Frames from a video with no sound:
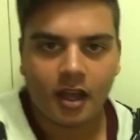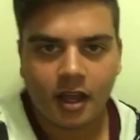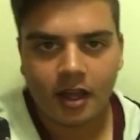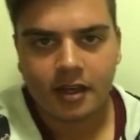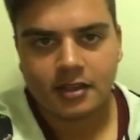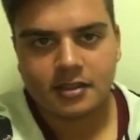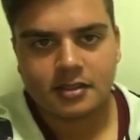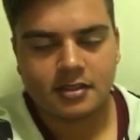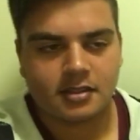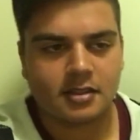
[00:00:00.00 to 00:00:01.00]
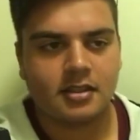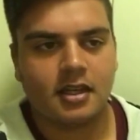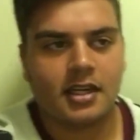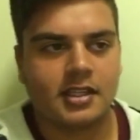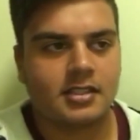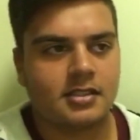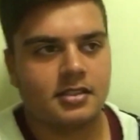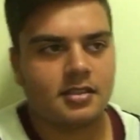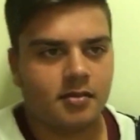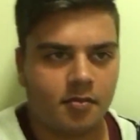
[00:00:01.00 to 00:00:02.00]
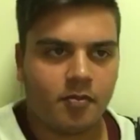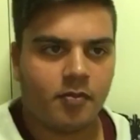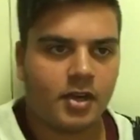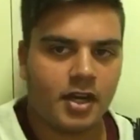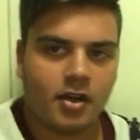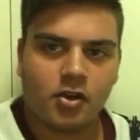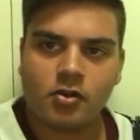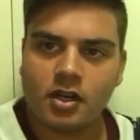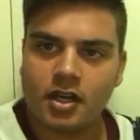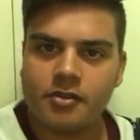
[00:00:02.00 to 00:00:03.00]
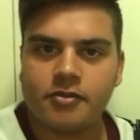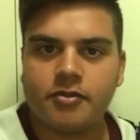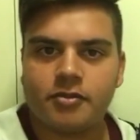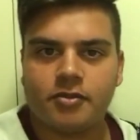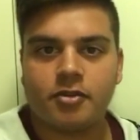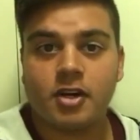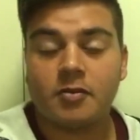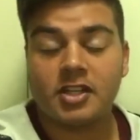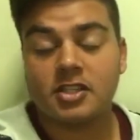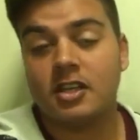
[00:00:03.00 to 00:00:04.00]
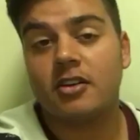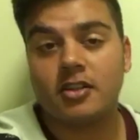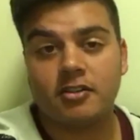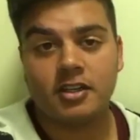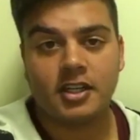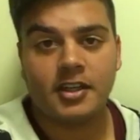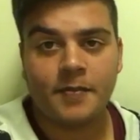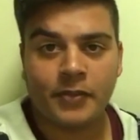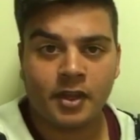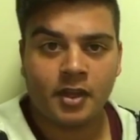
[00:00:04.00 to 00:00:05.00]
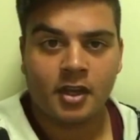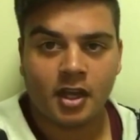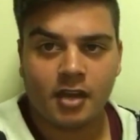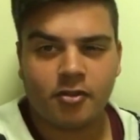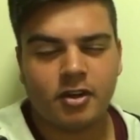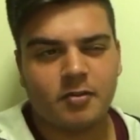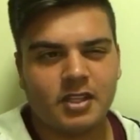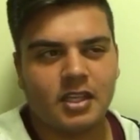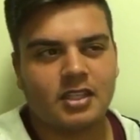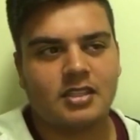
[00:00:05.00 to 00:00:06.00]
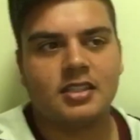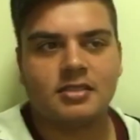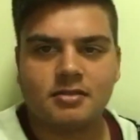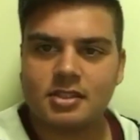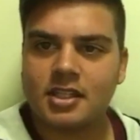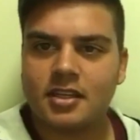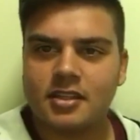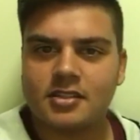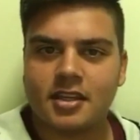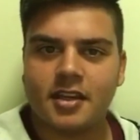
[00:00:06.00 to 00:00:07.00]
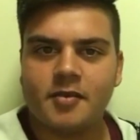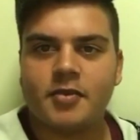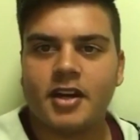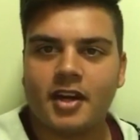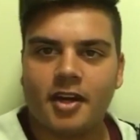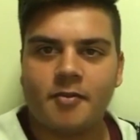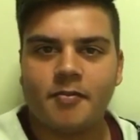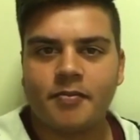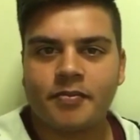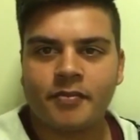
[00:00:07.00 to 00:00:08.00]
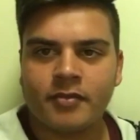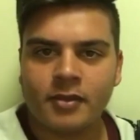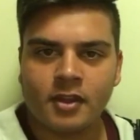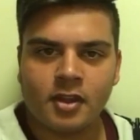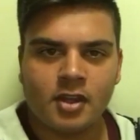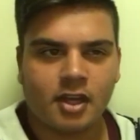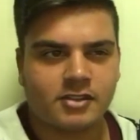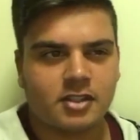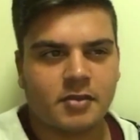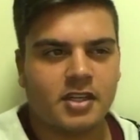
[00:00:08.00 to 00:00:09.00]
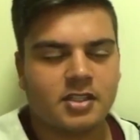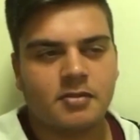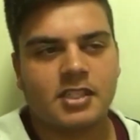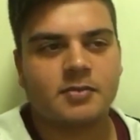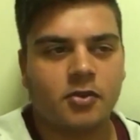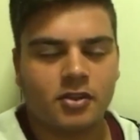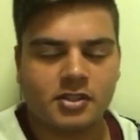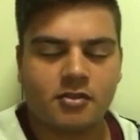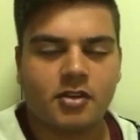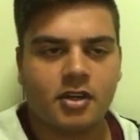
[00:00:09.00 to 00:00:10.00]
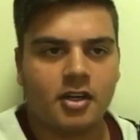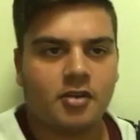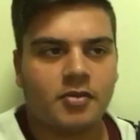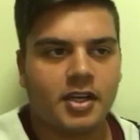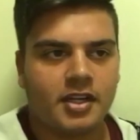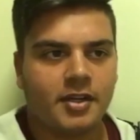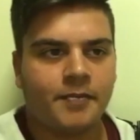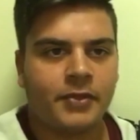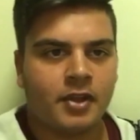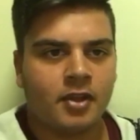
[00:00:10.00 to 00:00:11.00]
And I guess my whole life, throughout my childhood really, I haven't really been like the skinniest kid, but I've still been into my sports and whatnot, but yeah.